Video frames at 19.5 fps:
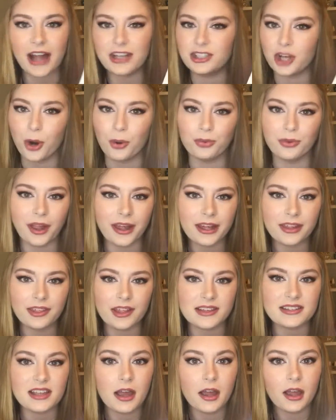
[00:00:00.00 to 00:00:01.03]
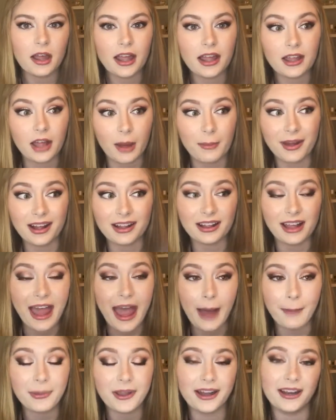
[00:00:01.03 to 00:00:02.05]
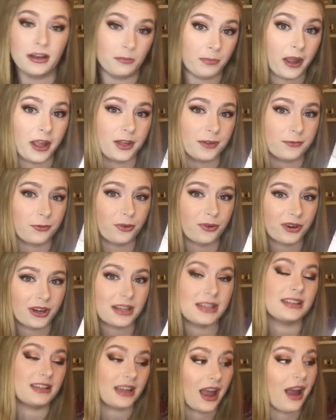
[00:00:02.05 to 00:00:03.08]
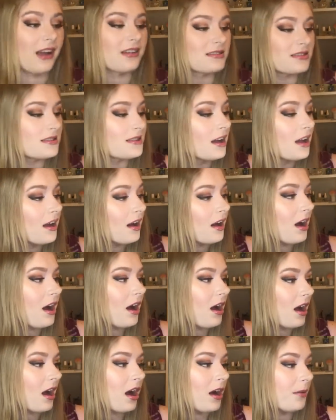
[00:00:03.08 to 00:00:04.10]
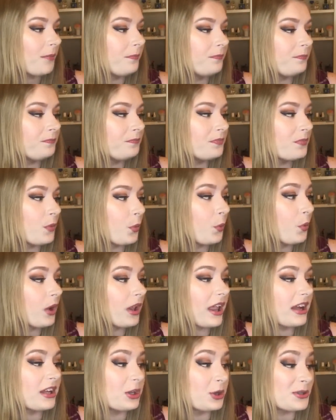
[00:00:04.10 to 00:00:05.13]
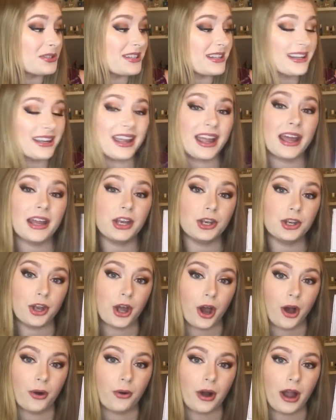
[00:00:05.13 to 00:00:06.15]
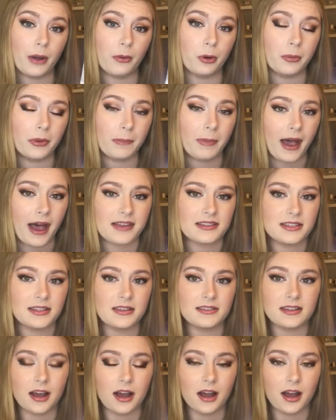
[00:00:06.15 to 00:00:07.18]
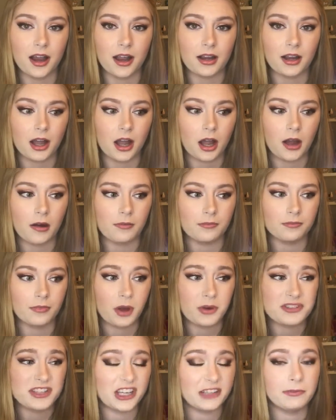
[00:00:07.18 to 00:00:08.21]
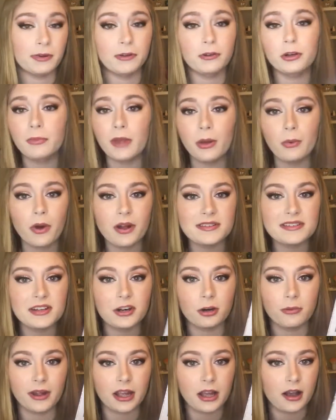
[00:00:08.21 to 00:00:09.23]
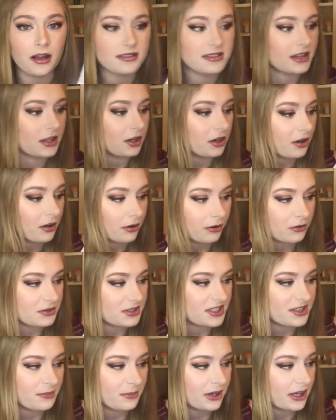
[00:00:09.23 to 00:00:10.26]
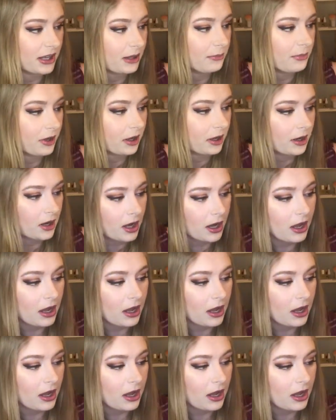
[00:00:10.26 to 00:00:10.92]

don't like this. Am I happy I didn't pay for it? Yes. Will I use it again? No. I will be passing this on. I'll see if my roommate wants it, or my cousin, or somebody, but